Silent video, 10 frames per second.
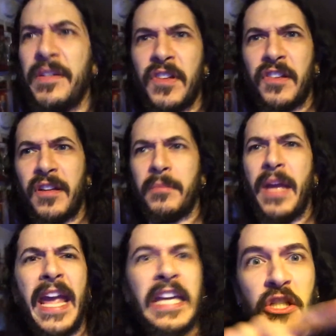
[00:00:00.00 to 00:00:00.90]
even some
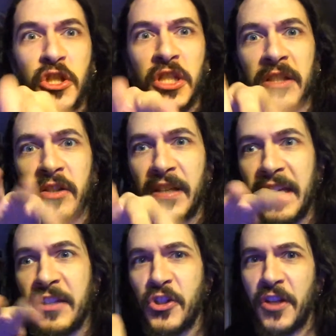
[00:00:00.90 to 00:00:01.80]
Asian
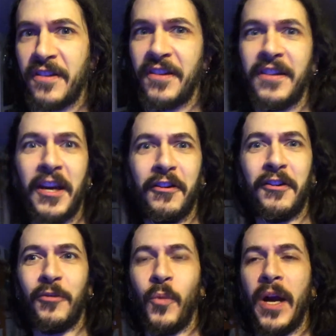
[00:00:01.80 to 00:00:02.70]
tinges in there
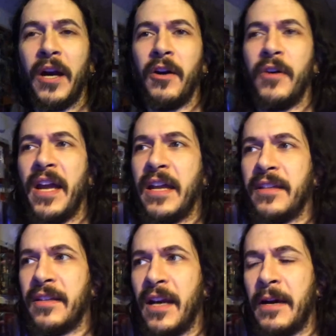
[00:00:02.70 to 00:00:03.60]
as well.
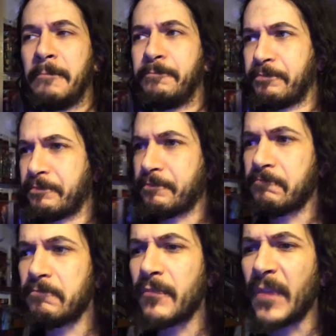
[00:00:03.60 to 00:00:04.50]
And
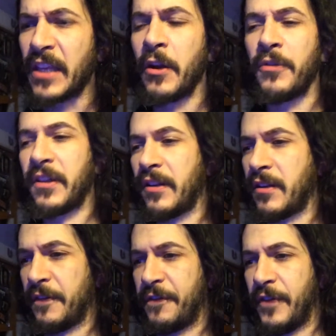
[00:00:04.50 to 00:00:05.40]
you know, this
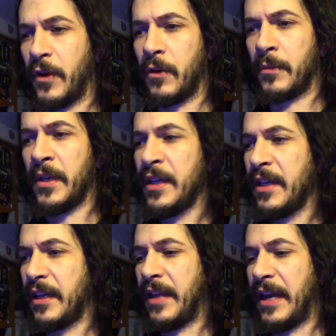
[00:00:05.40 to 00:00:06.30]
is a film
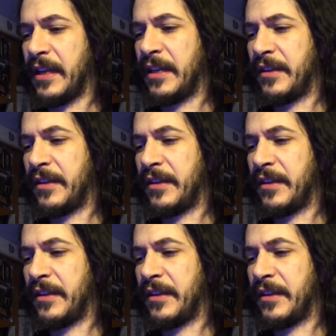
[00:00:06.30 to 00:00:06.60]
that